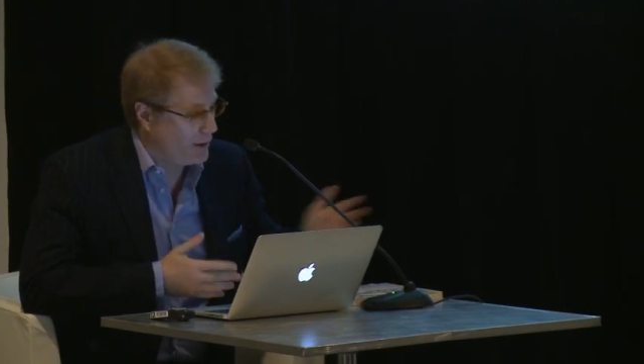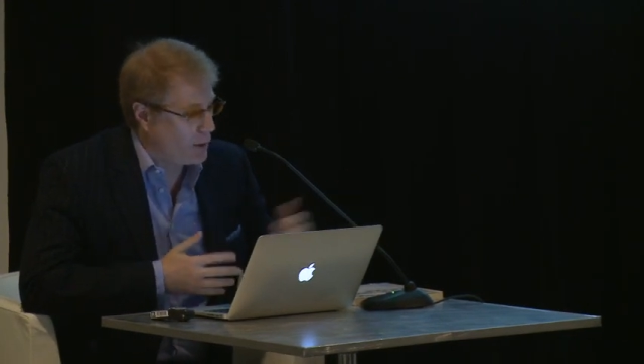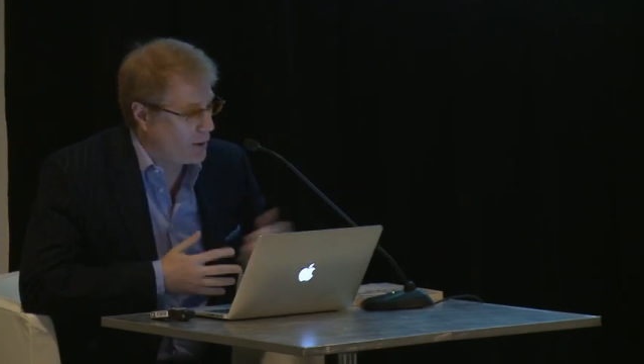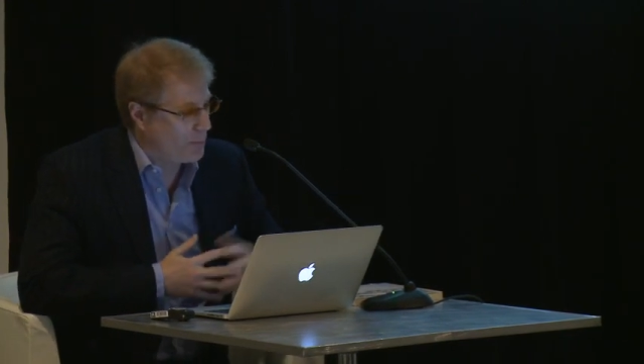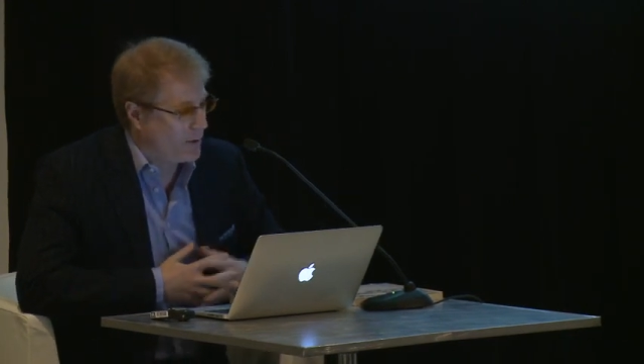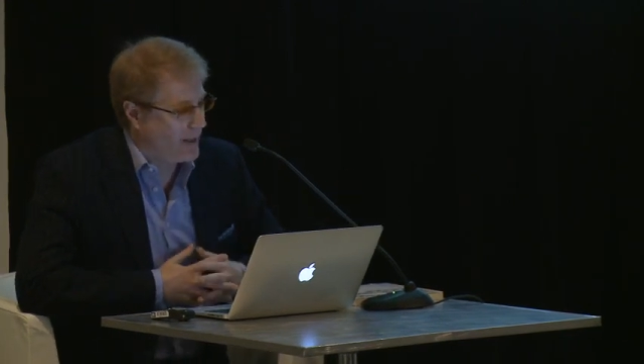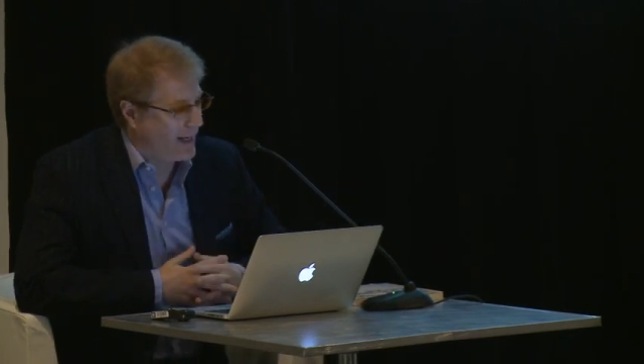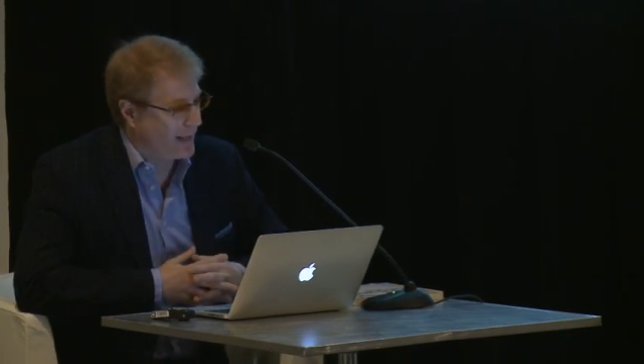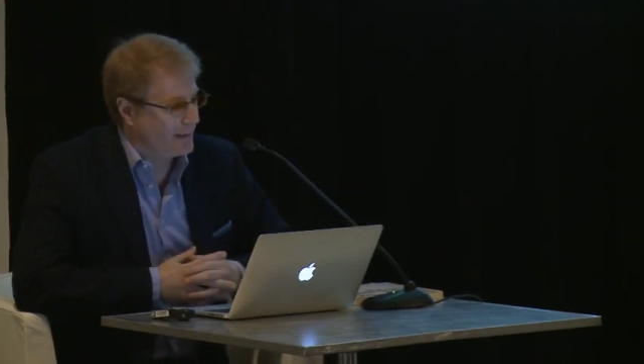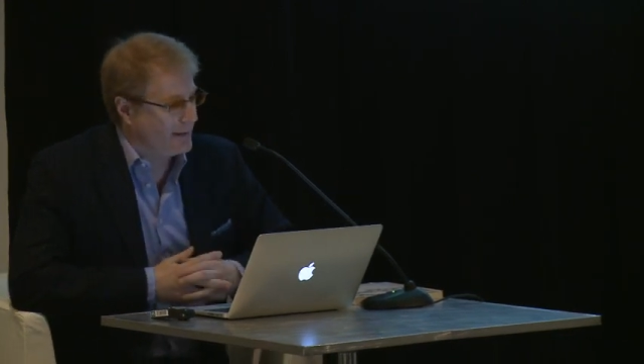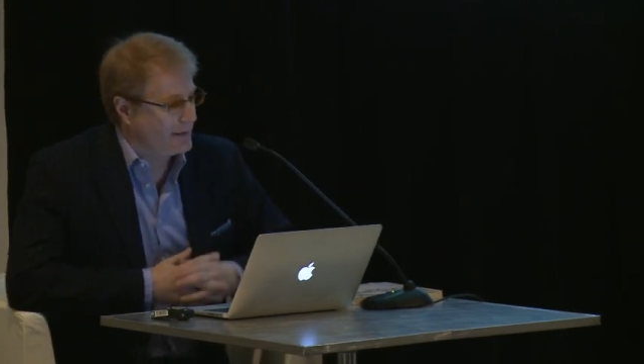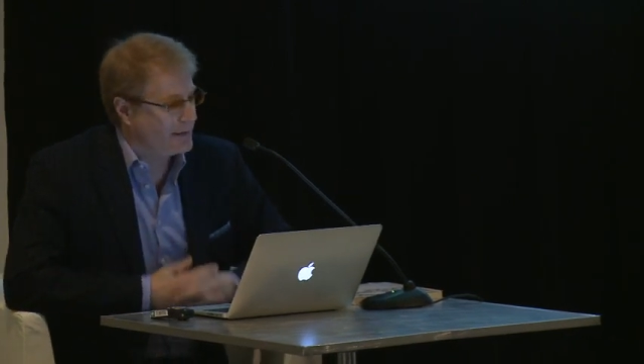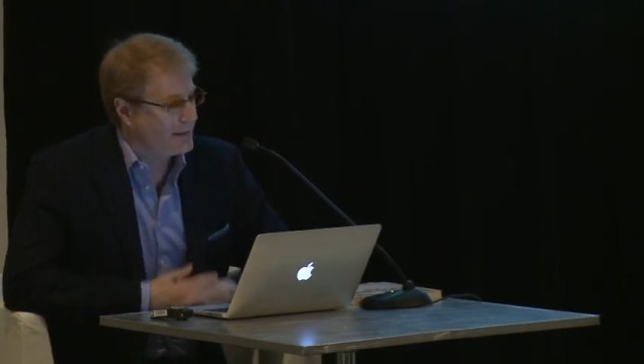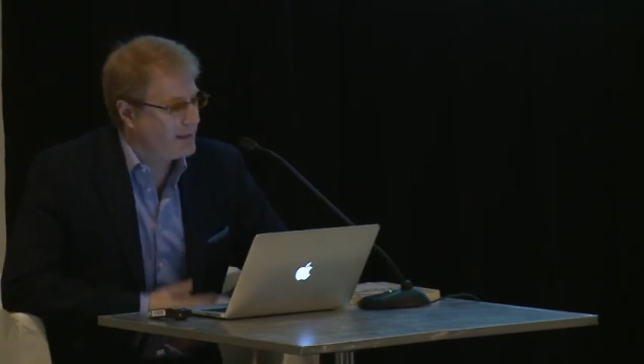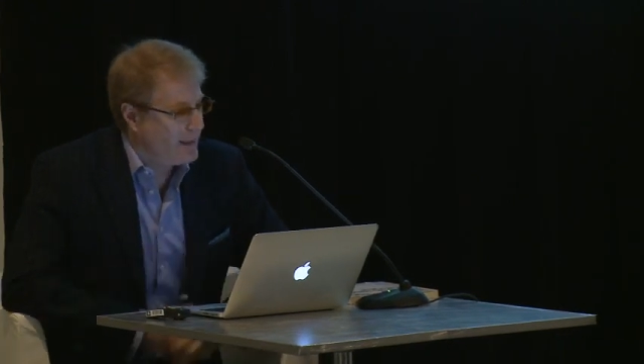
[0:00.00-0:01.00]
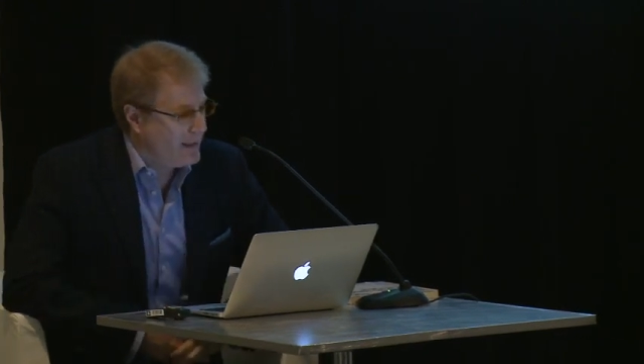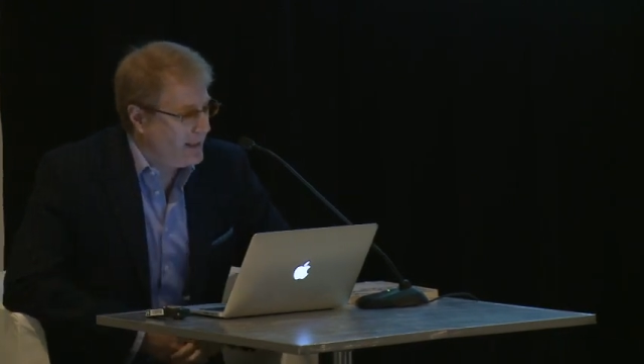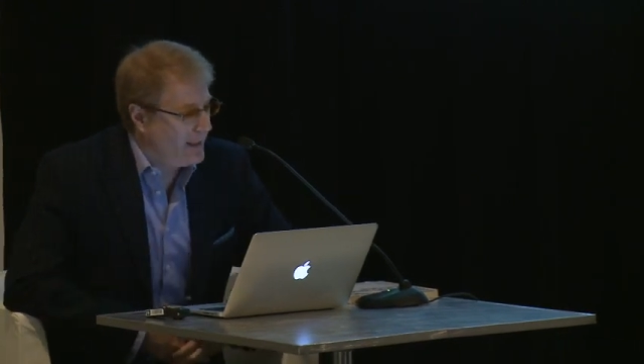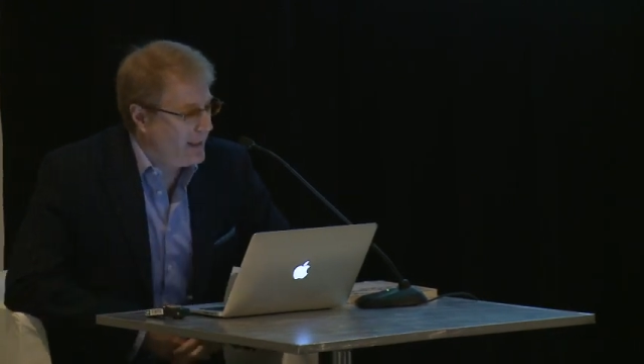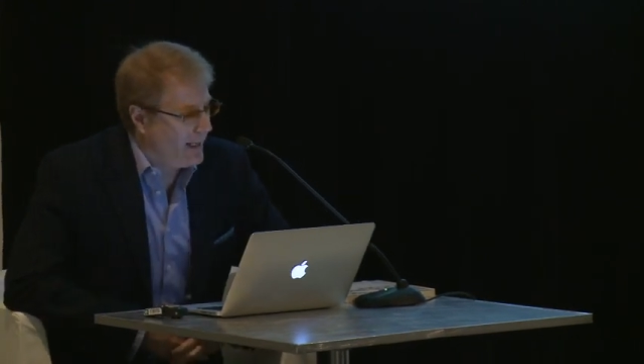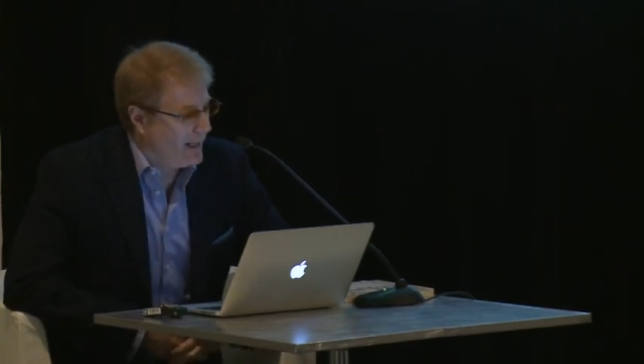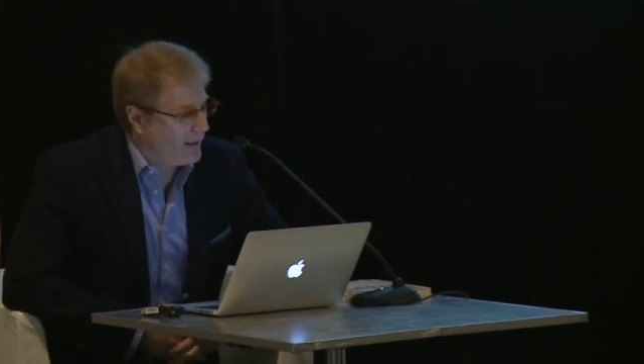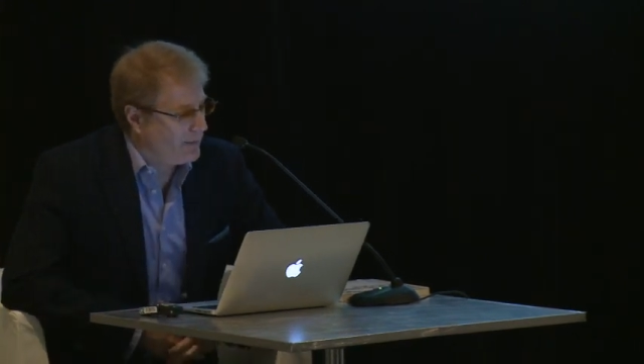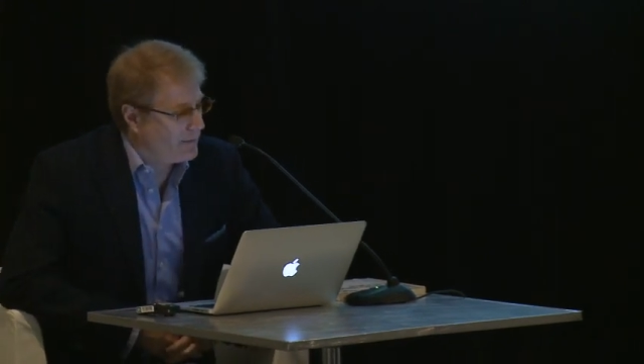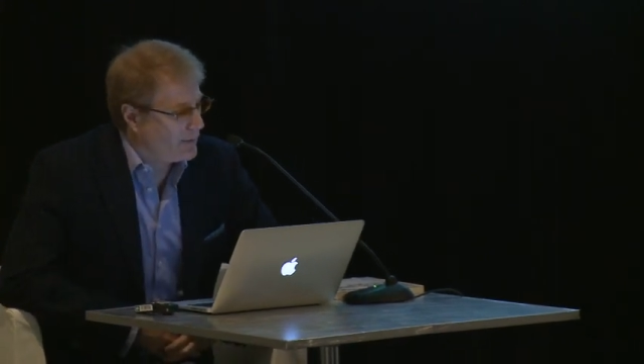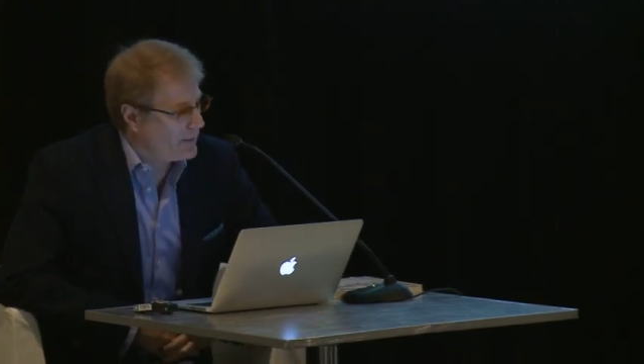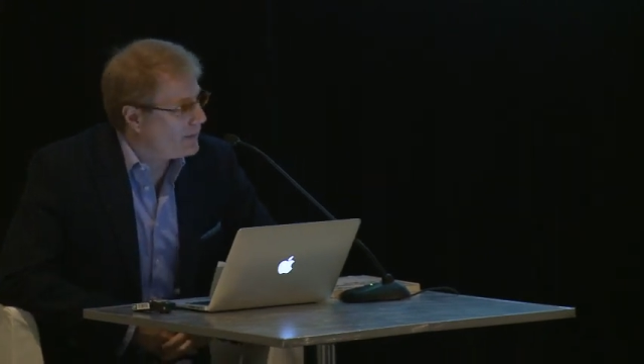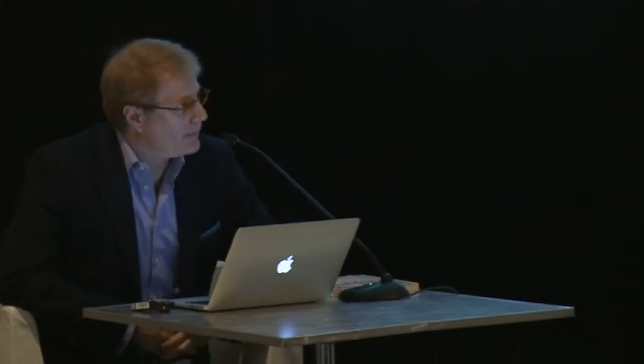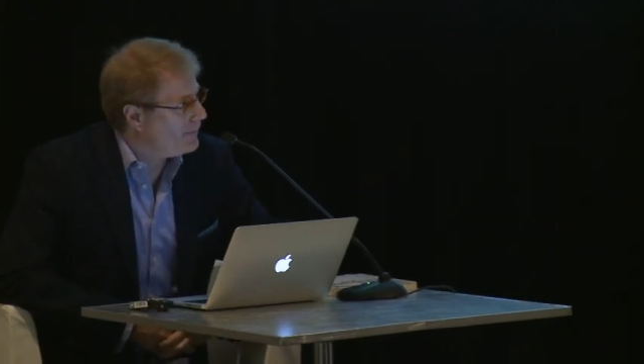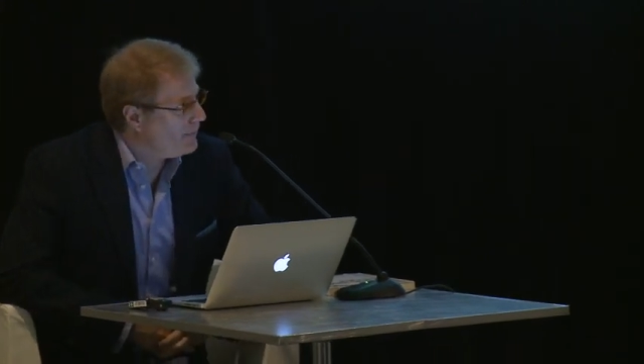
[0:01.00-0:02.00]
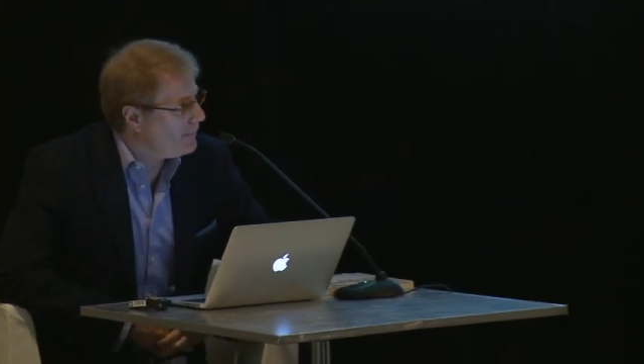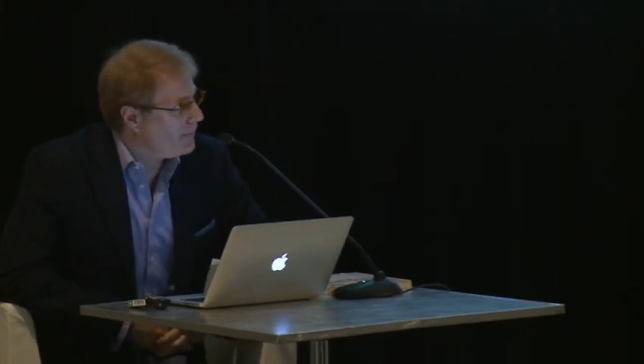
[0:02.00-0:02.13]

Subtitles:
your practice, and for